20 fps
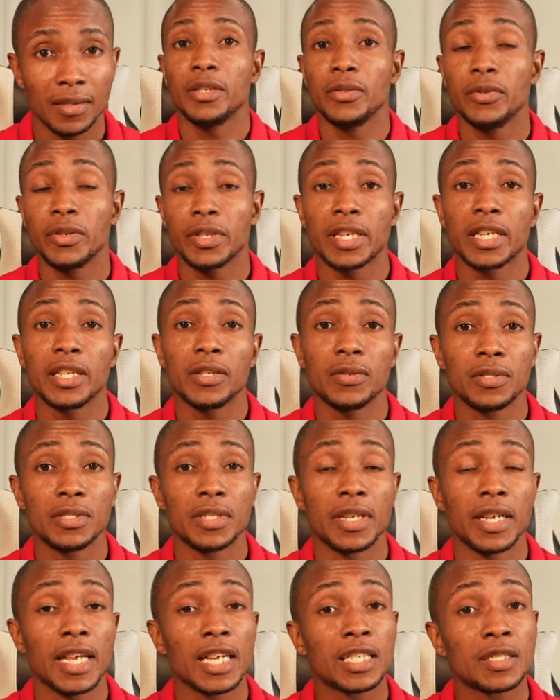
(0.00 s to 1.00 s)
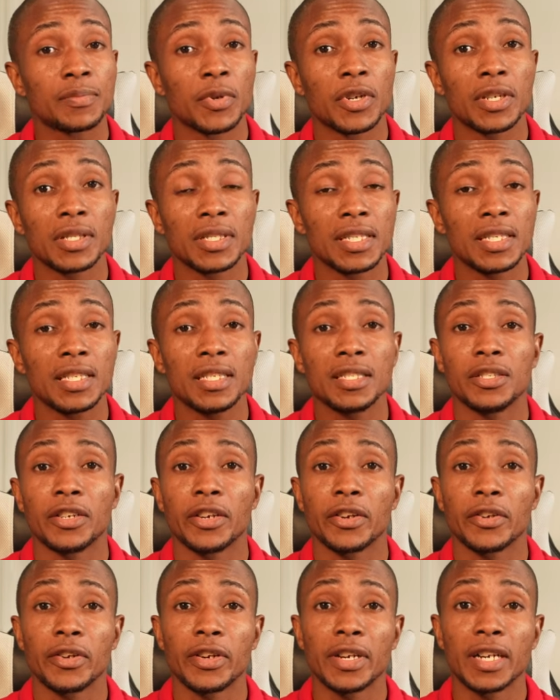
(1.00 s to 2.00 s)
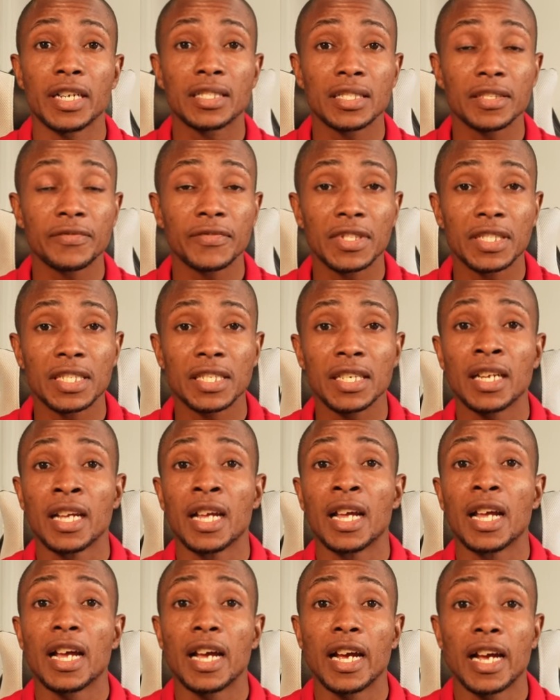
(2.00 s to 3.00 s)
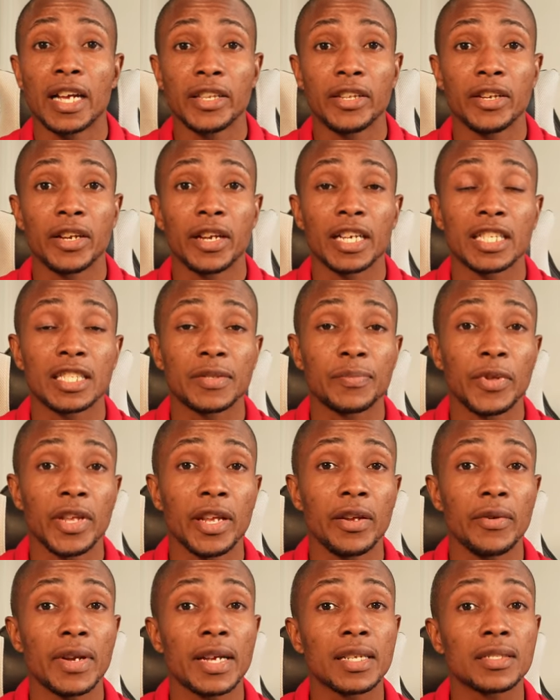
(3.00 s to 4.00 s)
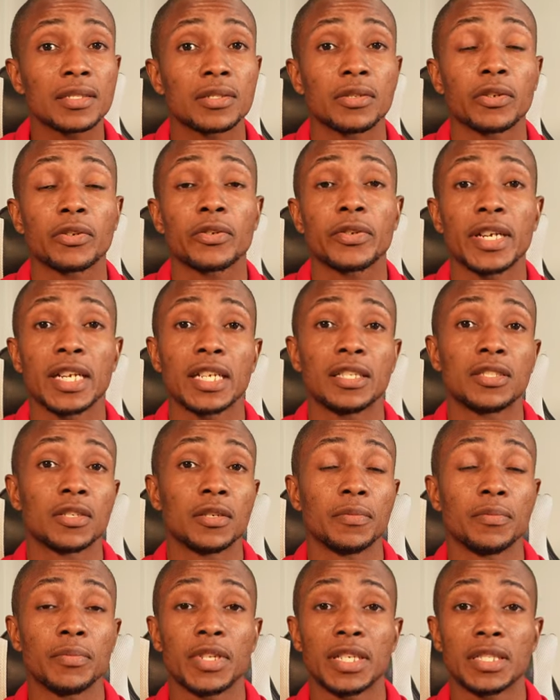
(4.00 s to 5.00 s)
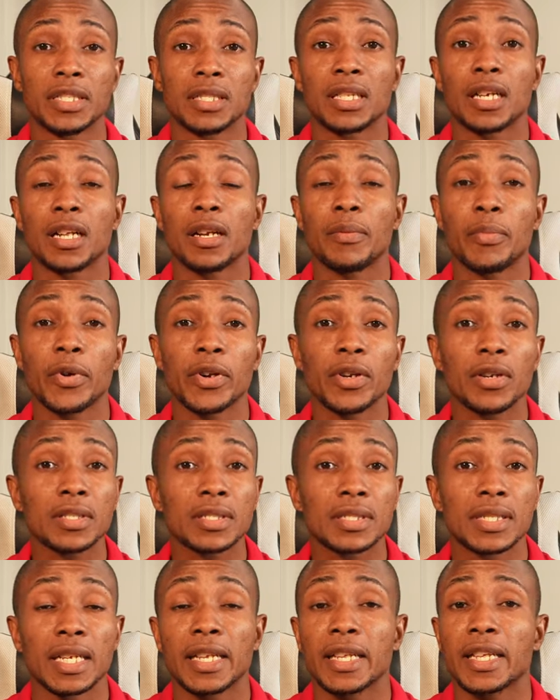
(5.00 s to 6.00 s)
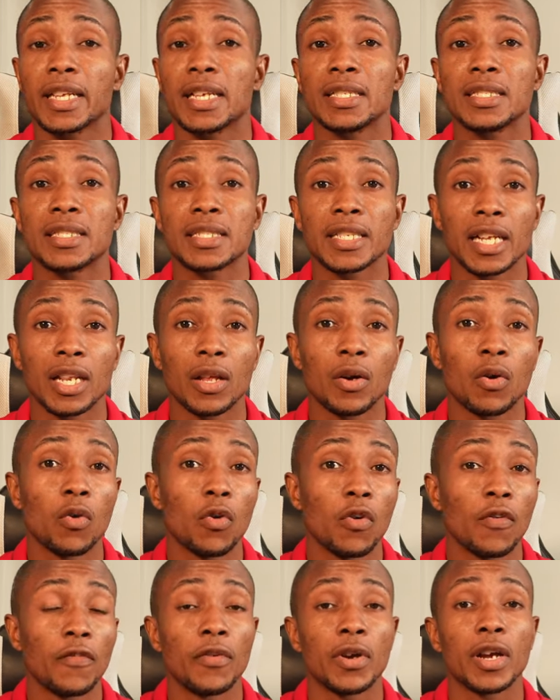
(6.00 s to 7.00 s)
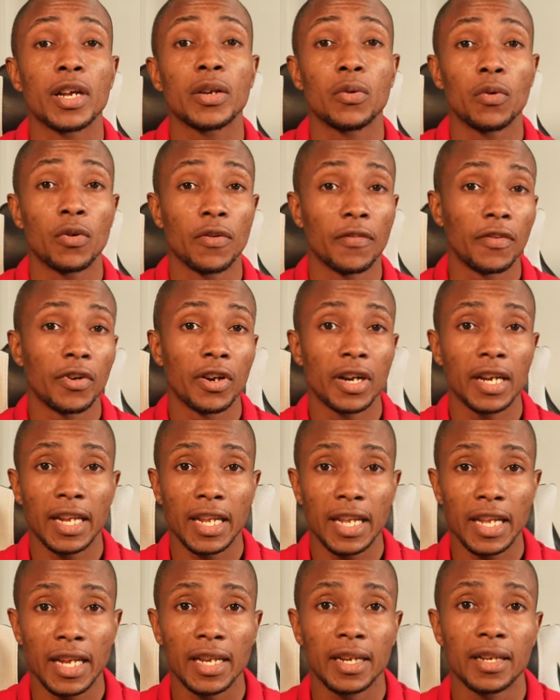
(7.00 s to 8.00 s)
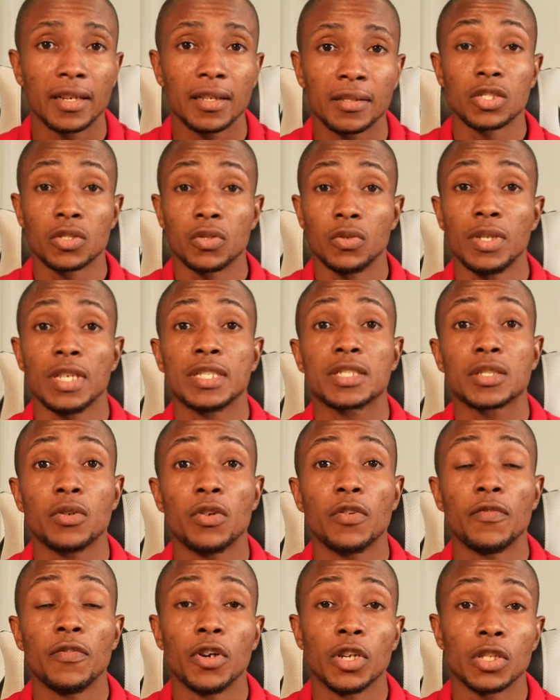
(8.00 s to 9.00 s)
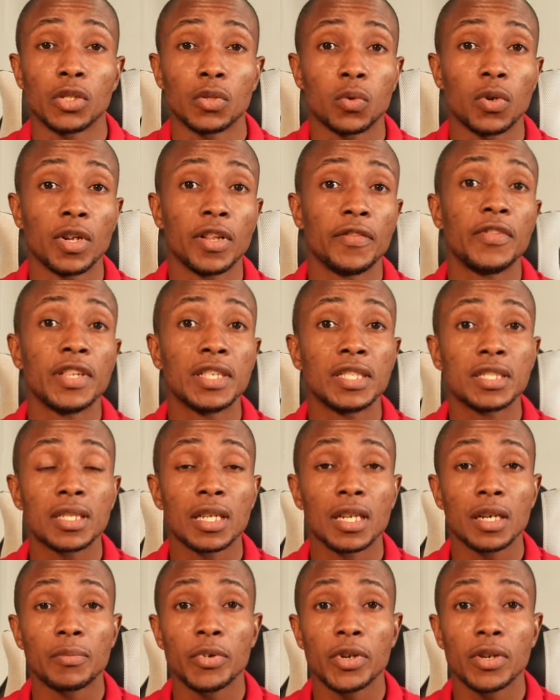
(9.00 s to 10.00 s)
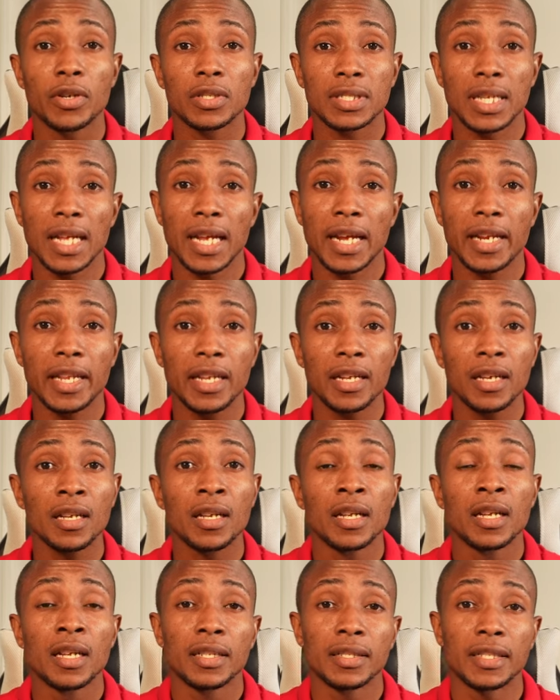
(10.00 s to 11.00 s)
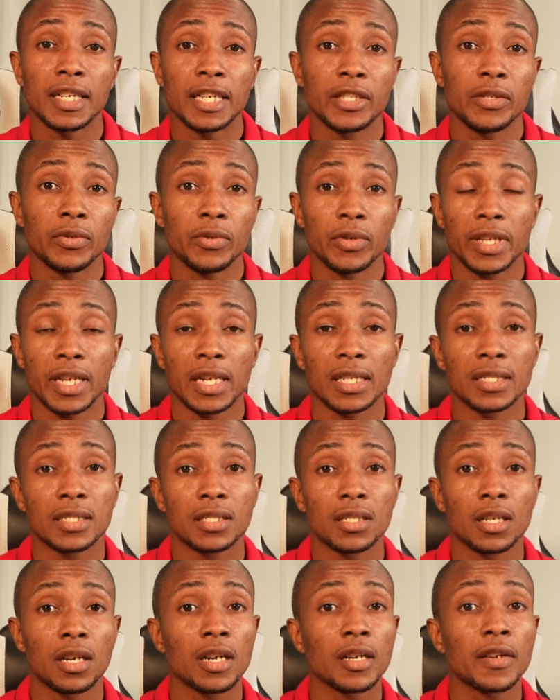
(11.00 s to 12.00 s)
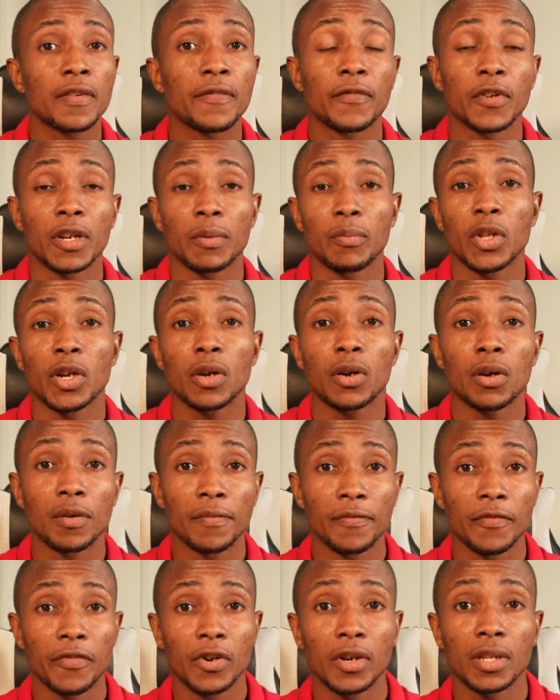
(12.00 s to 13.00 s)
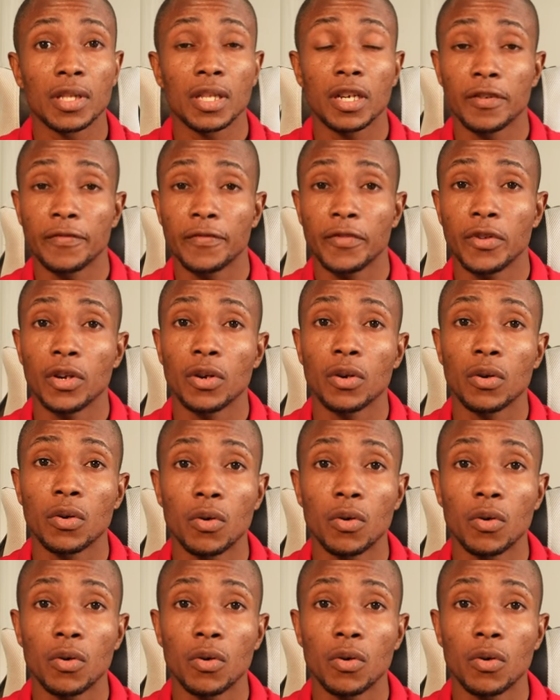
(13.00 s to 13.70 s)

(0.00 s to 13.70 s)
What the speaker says: You can use your expertise, your creativity, and your experience to create some digital products that can sell over and over again. So let's go over 12 digital products idea that you can start from the comfort of your